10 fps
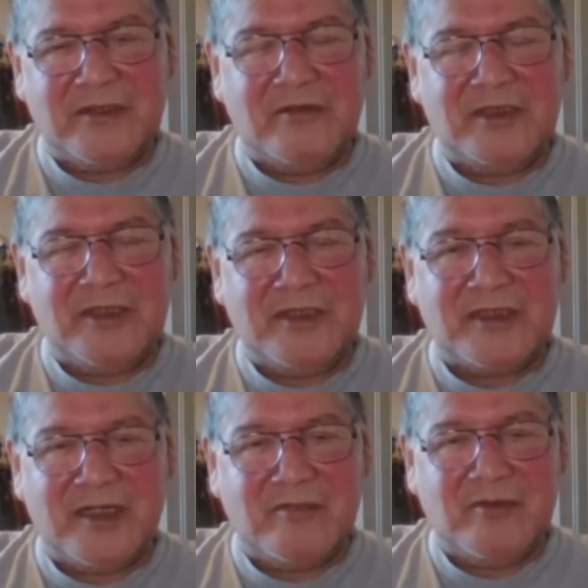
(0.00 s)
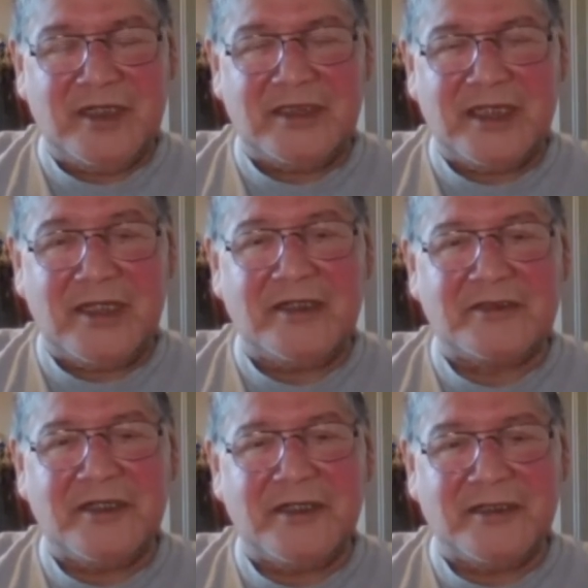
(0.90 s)
going to your ceremony, singing your
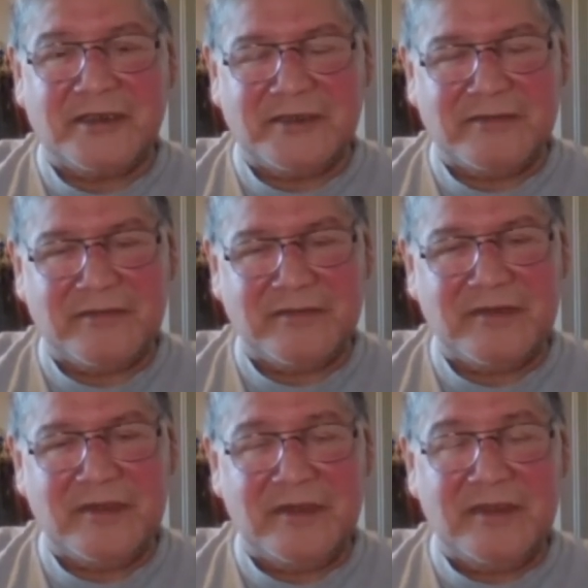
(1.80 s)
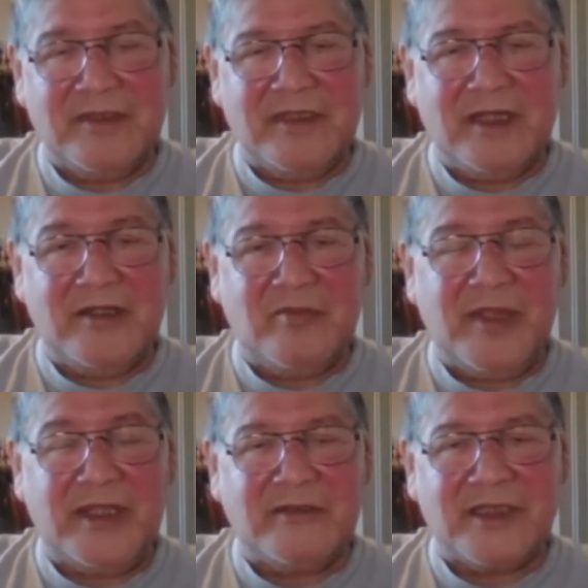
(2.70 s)
songs, and you'll
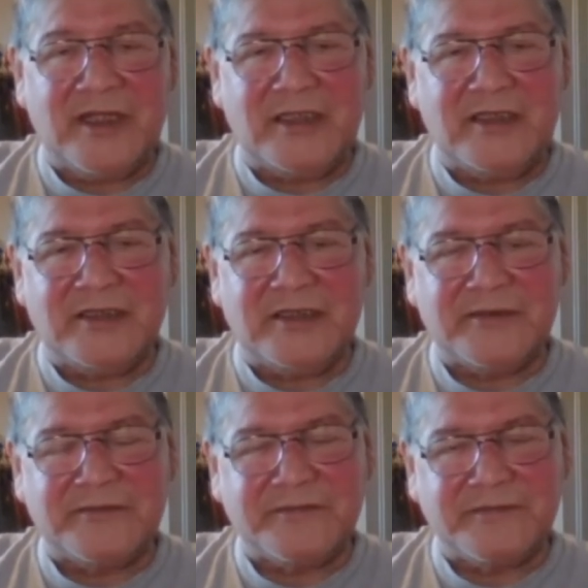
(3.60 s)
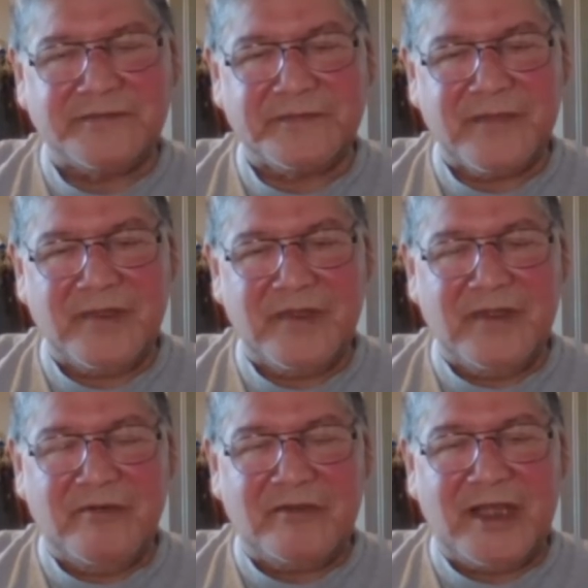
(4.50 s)
make those connections
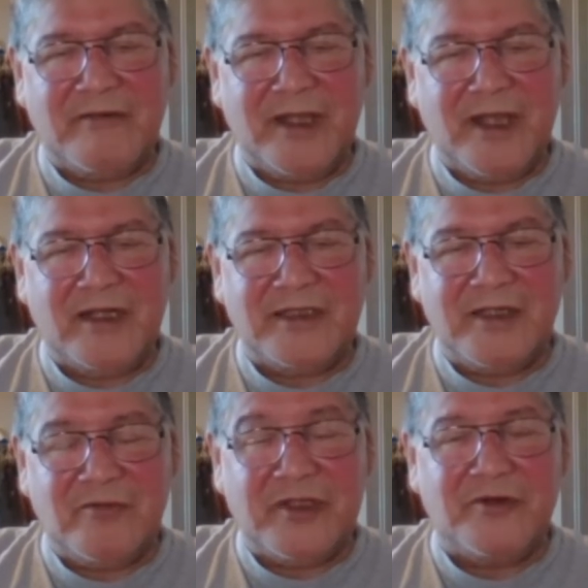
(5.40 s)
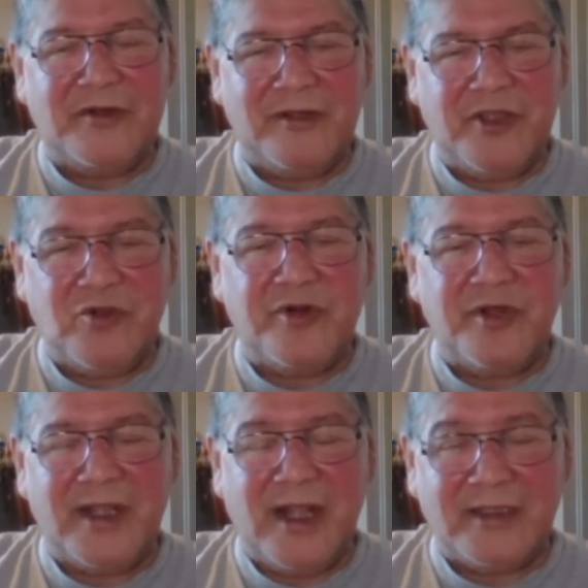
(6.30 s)
with that reality, with your your
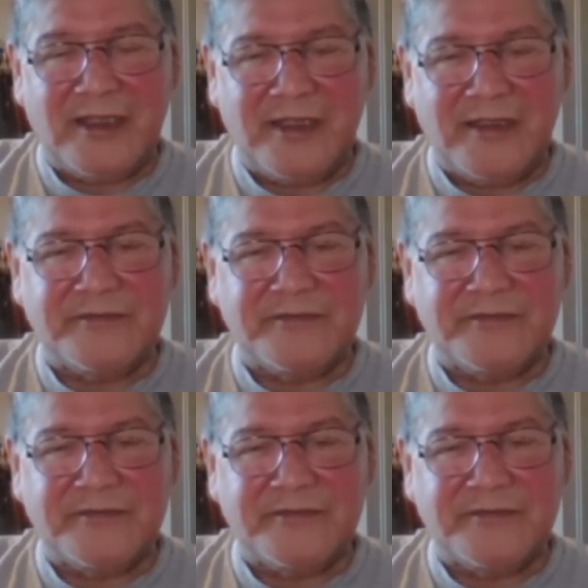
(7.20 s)
reality.